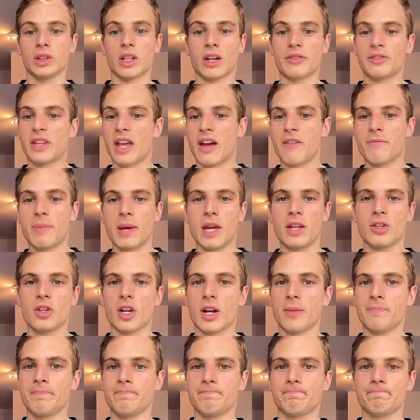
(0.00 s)
Would love to have
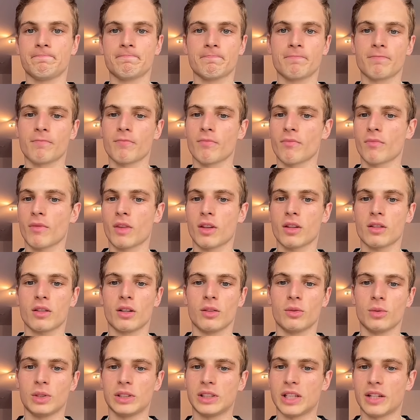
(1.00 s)
Paige on.
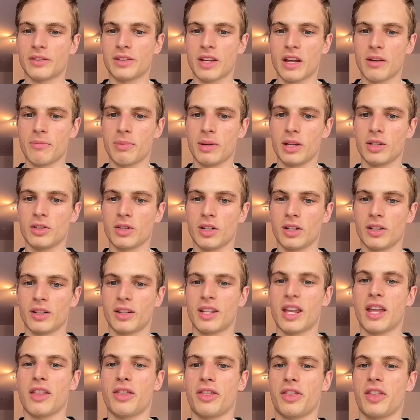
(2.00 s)
Would love to have Paige
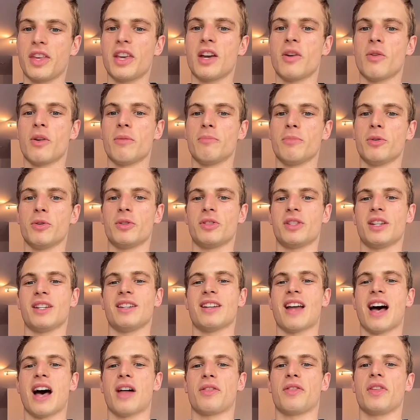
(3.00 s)
on. Get Theo and
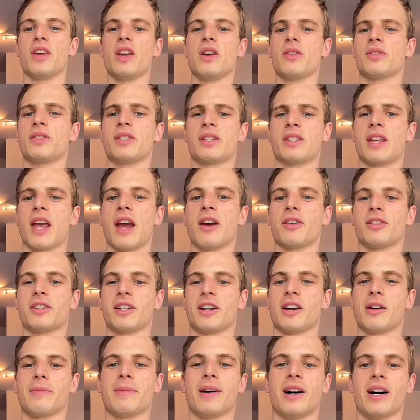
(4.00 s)
Boosie. Nah, Theo's
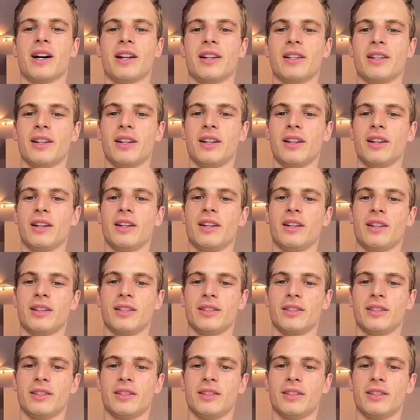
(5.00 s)
scared to come on.